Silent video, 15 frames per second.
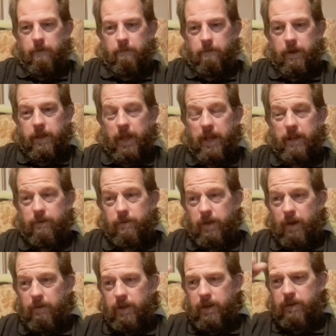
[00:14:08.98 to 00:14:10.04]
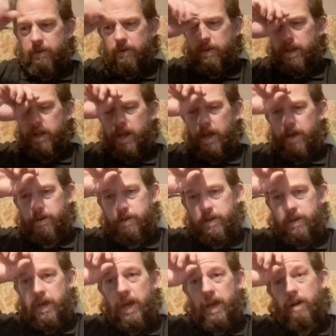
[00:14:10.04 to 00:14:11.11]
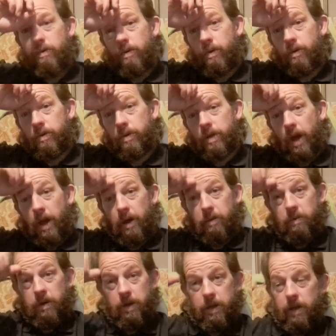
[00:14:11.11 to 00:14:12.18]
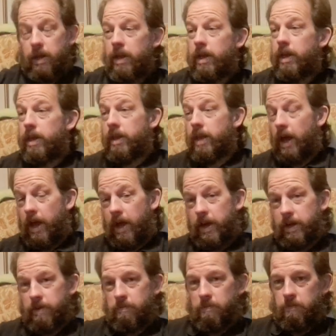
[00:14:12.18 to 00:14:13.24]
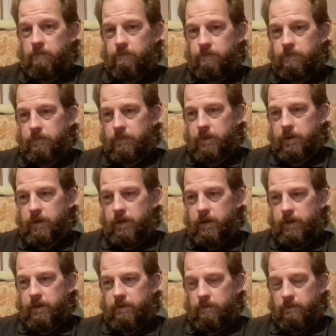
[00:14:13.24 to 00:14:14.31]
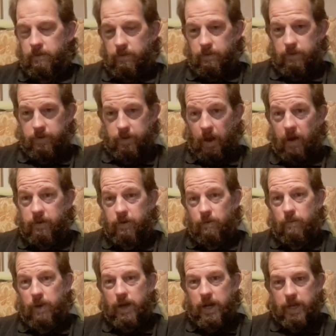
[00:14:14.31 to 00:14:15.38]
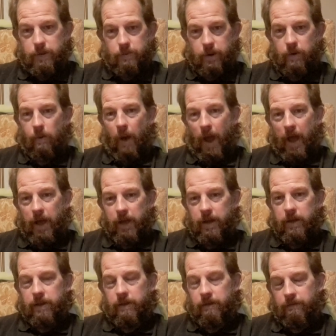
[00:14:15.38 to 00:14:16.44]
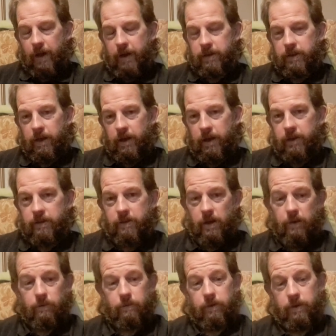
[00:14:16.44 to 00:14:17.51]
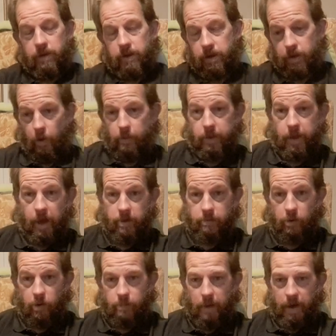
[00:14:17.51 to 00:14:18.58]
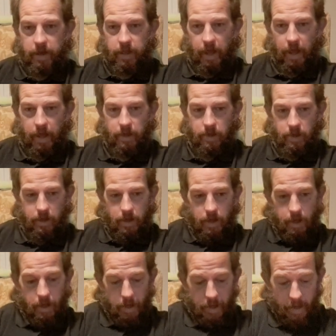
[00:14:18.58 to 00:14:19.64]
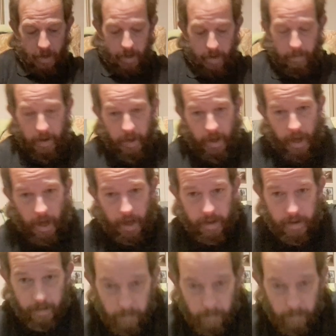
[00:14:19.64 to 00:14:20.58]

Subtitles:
But then it was only sort of the last year or so that I started to really regret the fact that I'd sold the copy that I bought back then, because